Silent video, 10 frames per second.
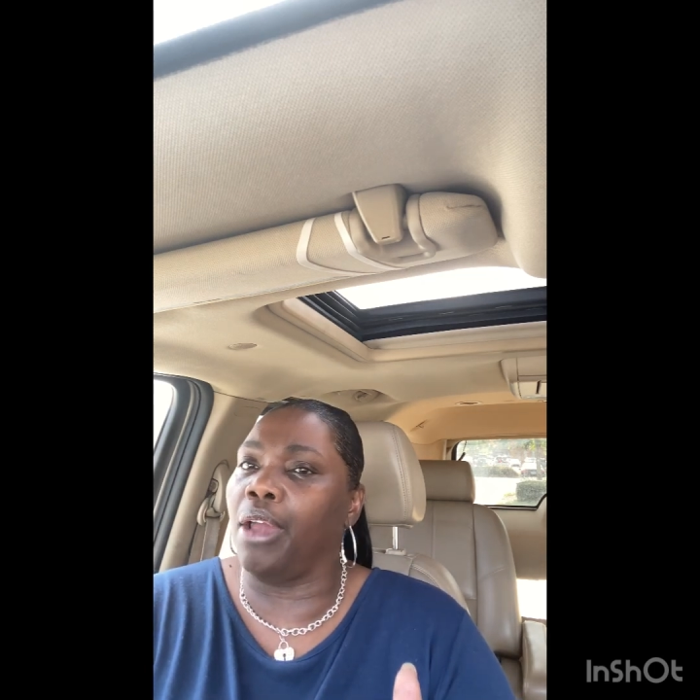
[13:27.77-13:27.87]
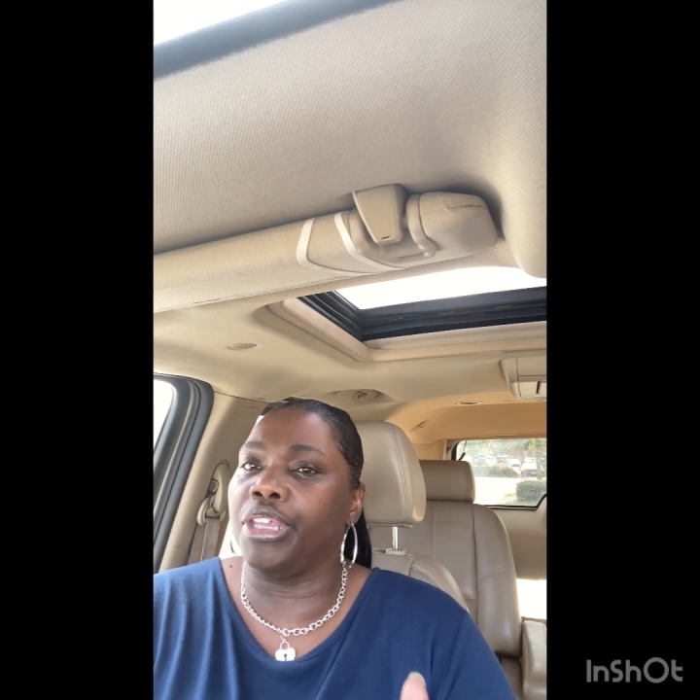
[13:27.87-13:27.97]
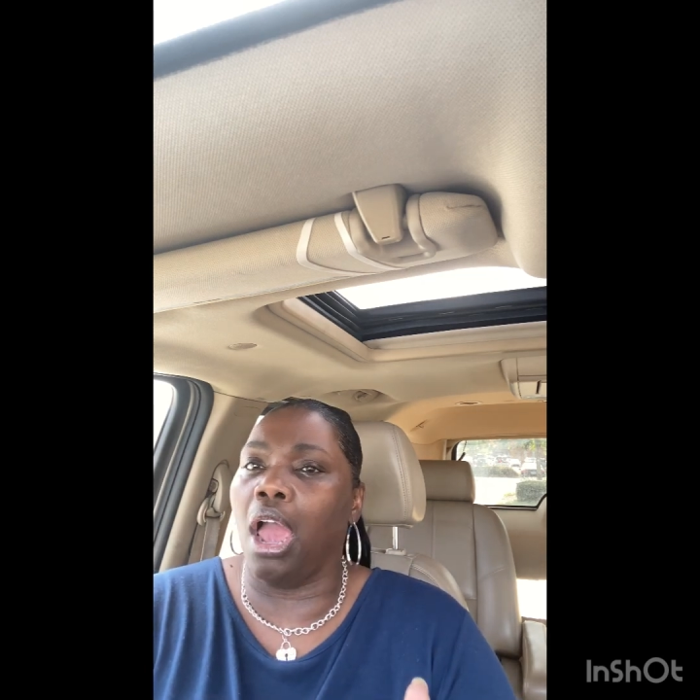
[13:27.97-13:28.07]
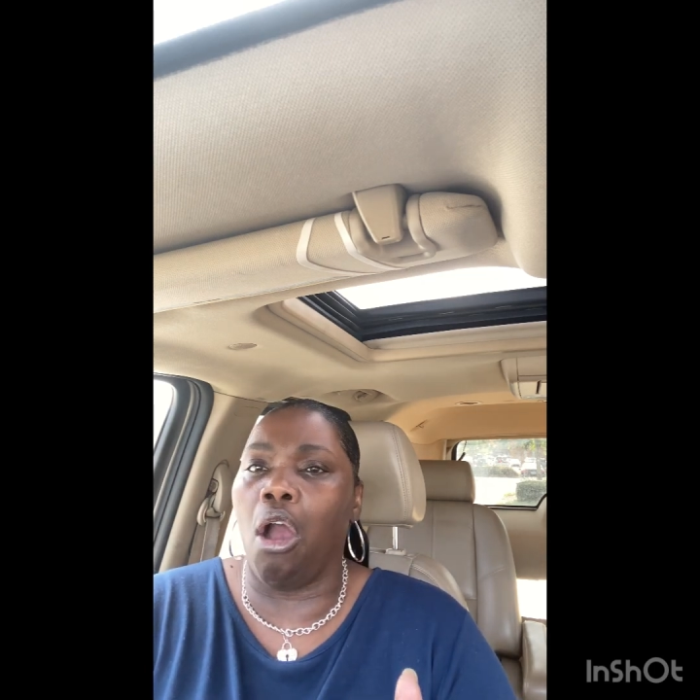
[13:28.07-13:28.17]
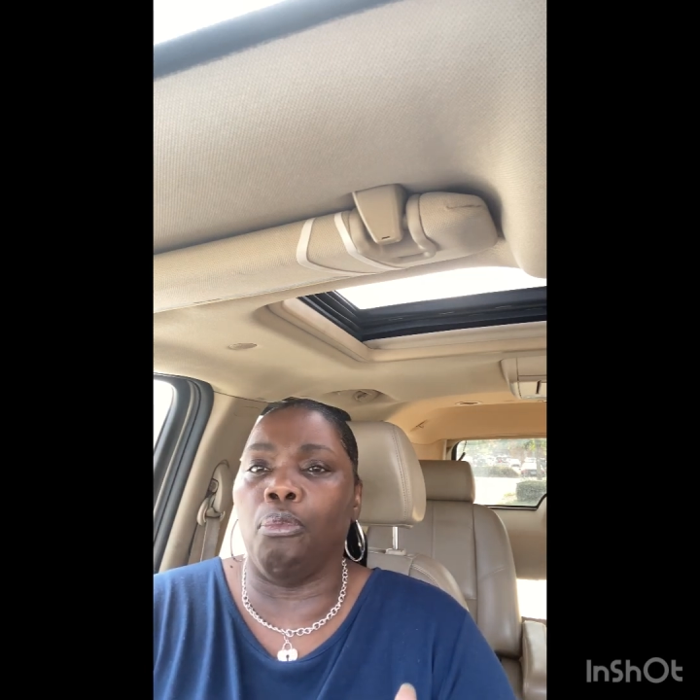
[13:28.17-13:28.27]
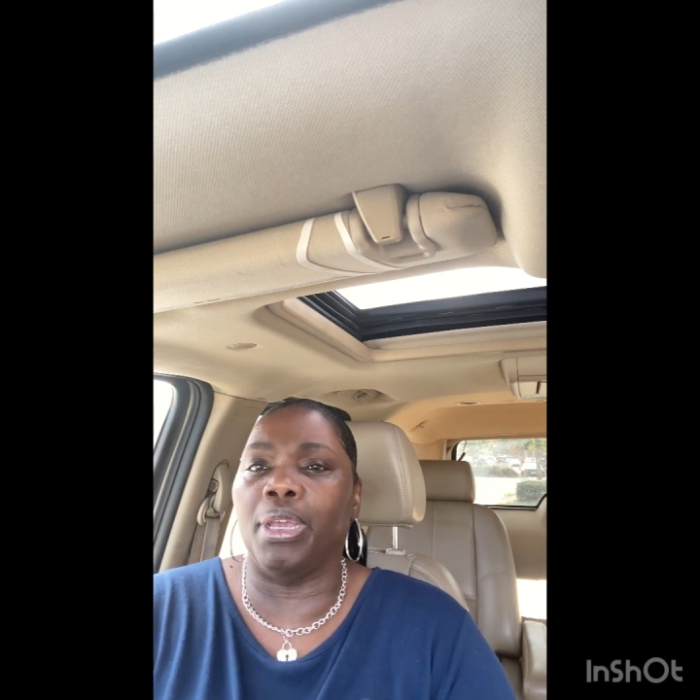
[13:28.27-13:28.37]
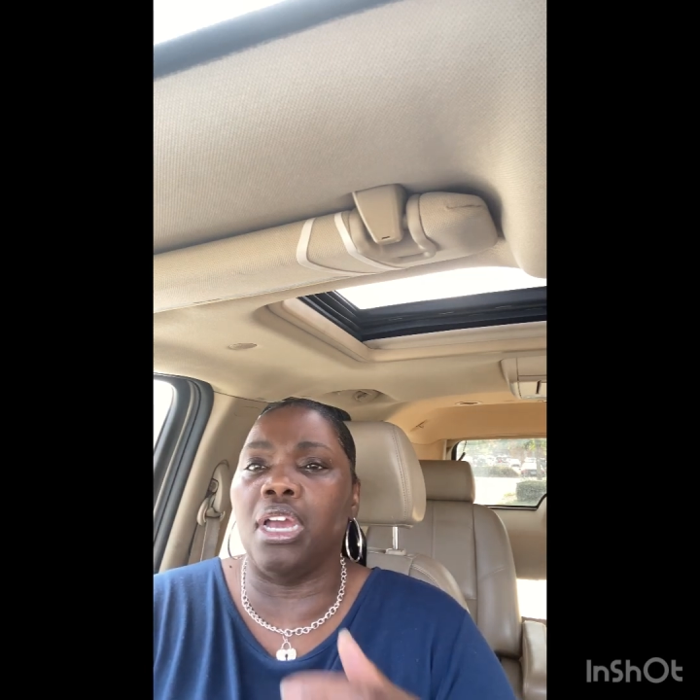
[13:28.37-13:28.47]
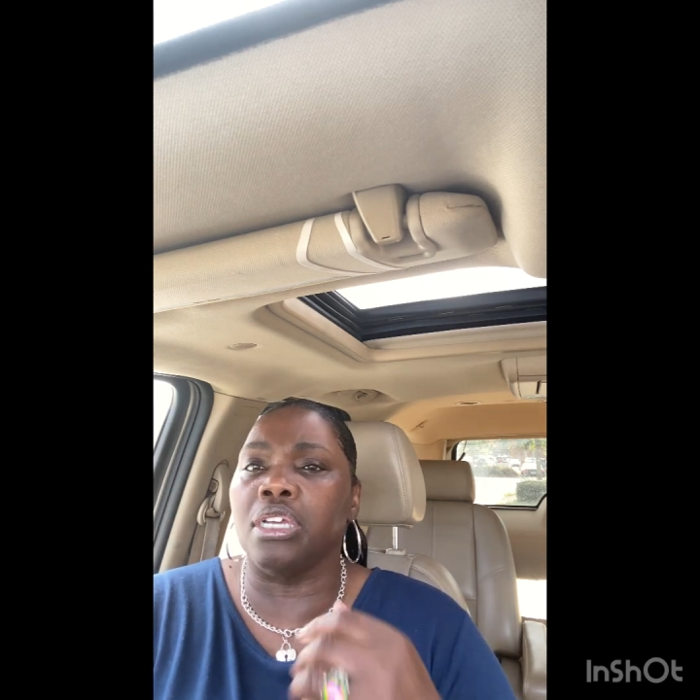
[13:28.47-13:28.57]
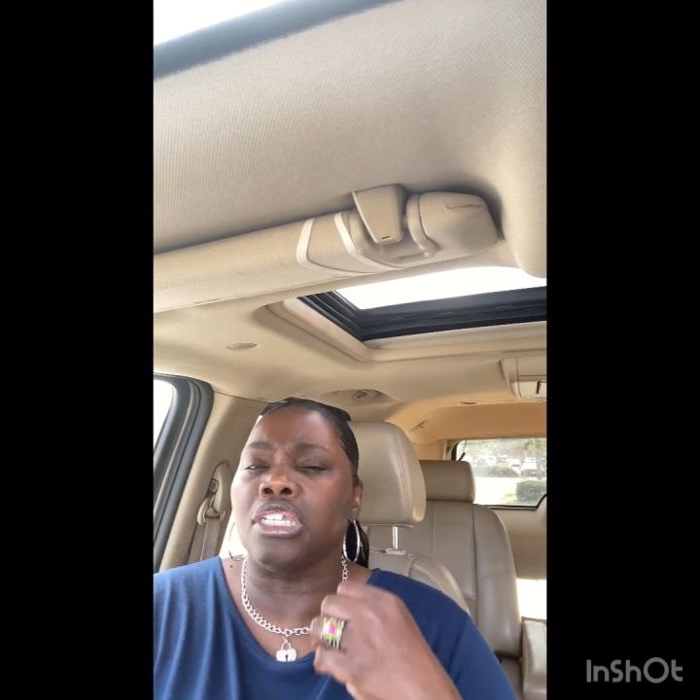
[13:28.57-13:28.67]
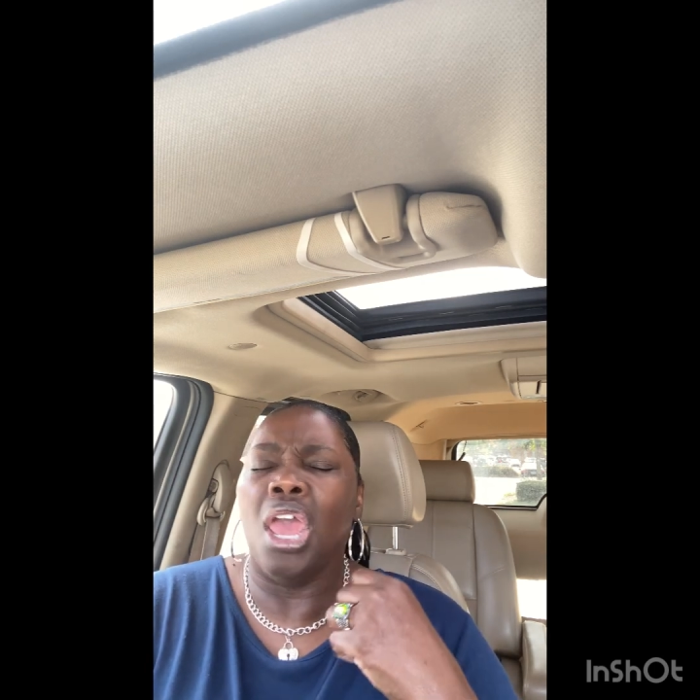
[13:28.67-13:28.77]
y'all,
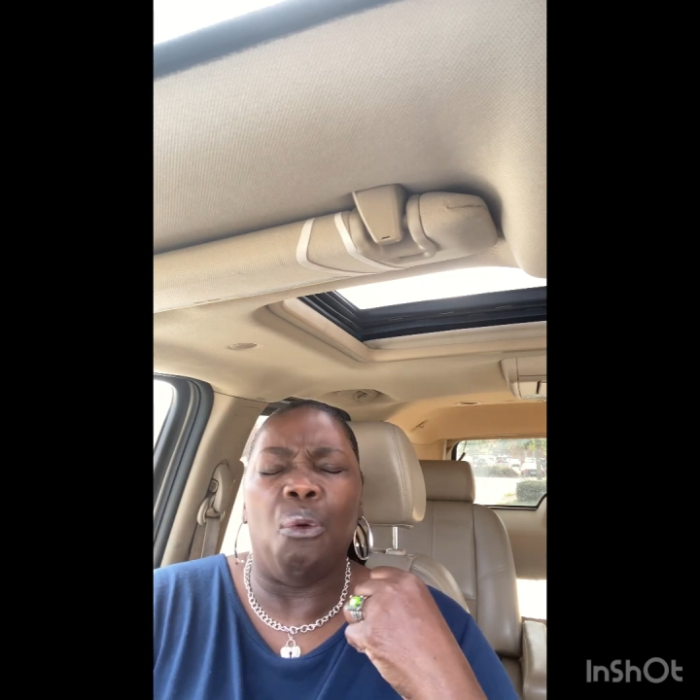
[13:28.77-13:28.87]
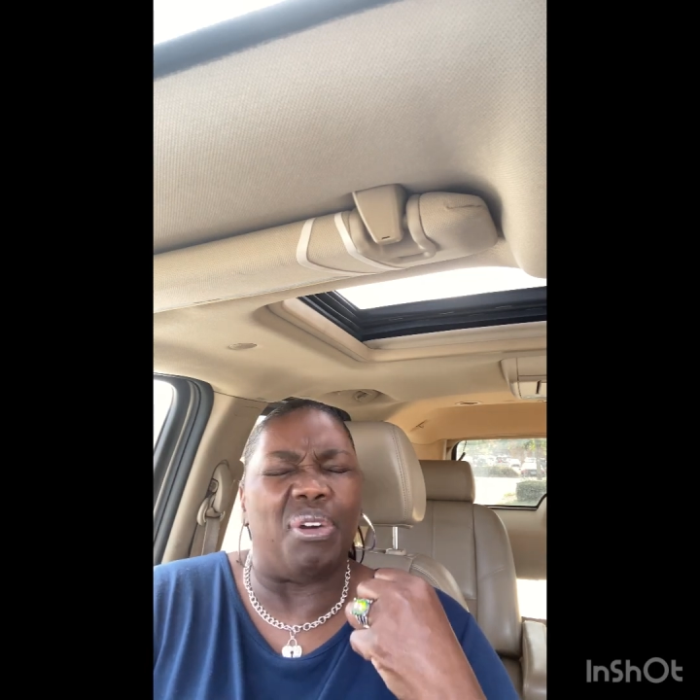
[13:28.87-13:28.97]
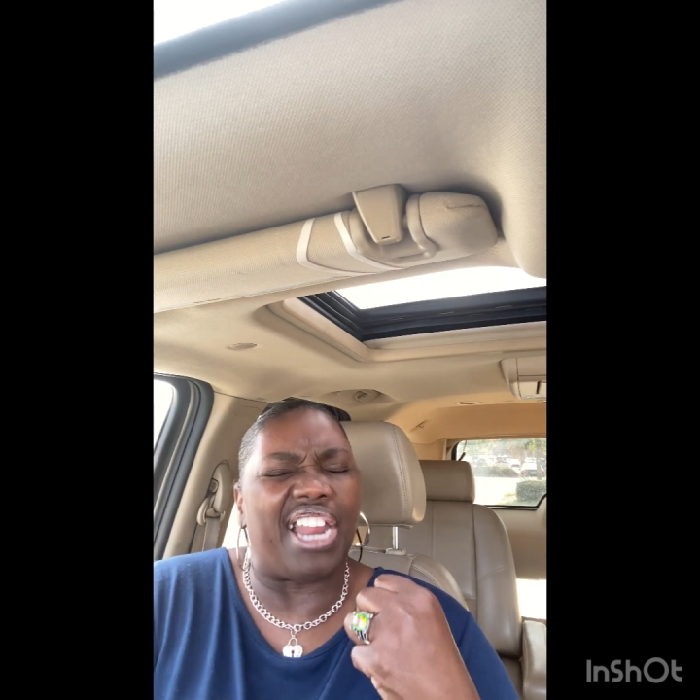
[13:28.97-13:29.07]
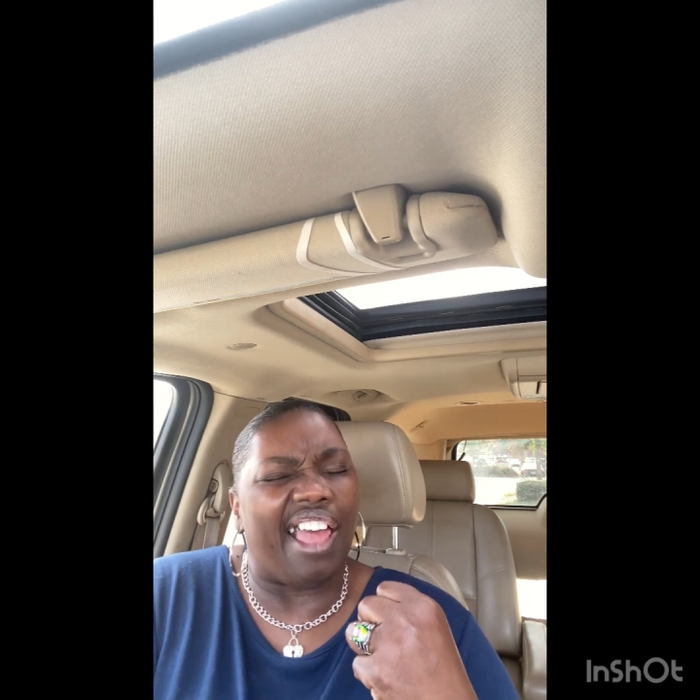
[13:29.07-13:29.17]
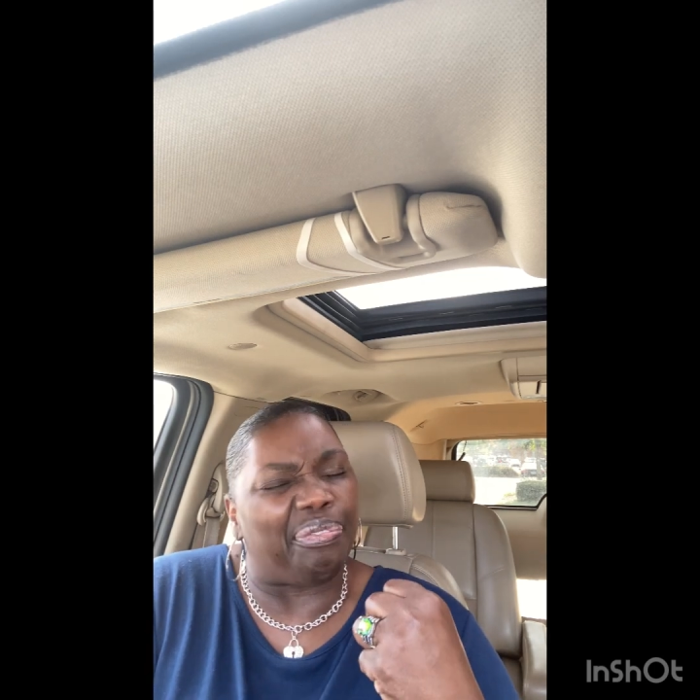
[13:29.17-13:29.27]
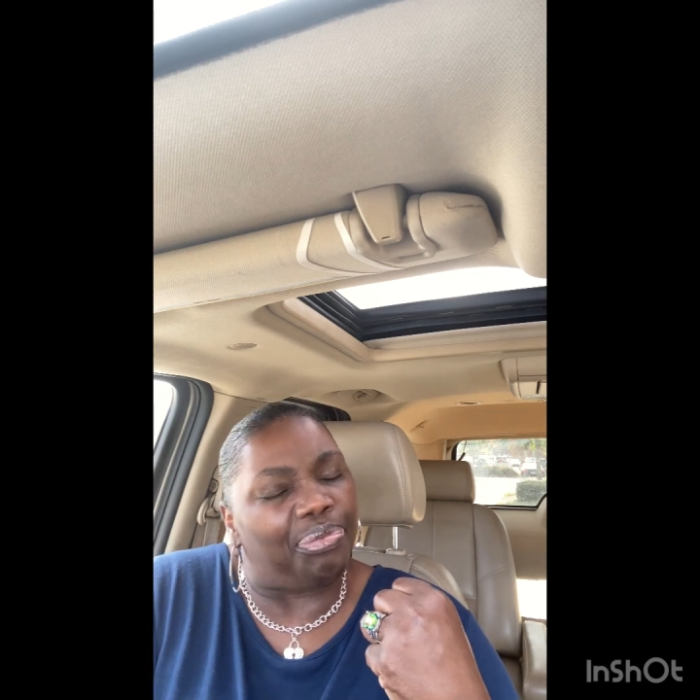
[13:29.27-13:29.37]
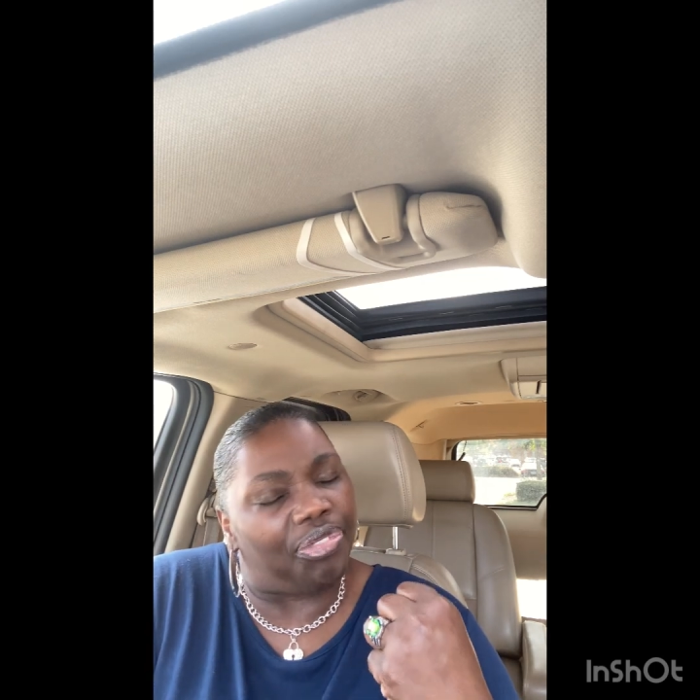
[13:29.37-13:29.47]
because when I